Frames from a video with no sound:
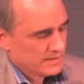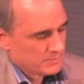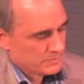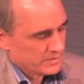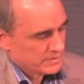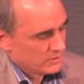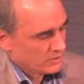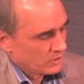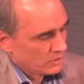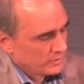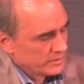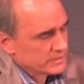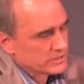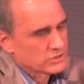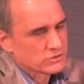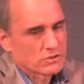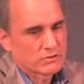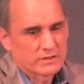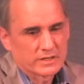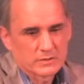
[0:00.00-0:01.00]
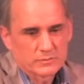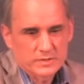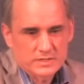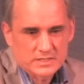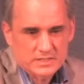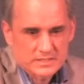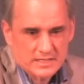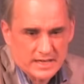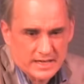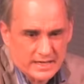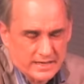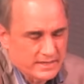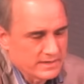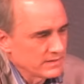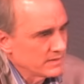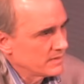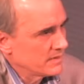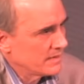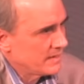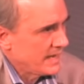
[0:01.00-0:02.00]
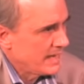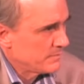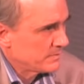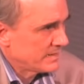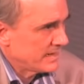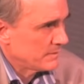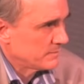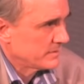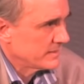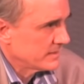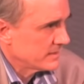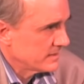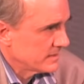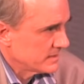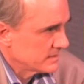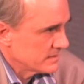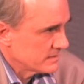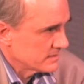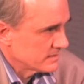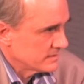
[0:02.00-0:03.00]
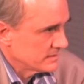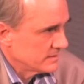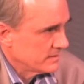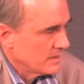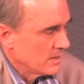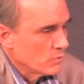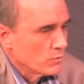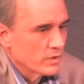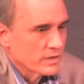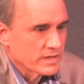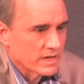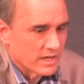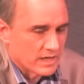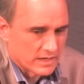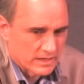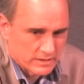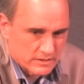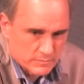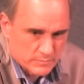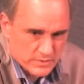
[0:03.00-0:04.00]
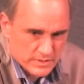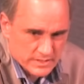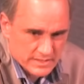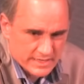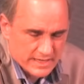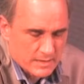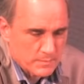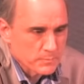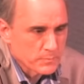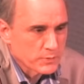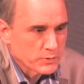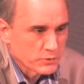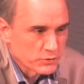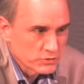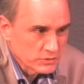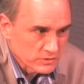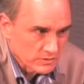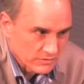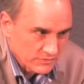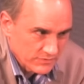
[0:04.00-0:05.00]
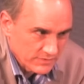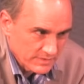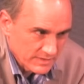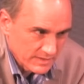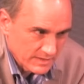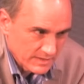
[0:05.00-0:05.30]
But no historian would say Abraham Lincoln existed with 100% proof.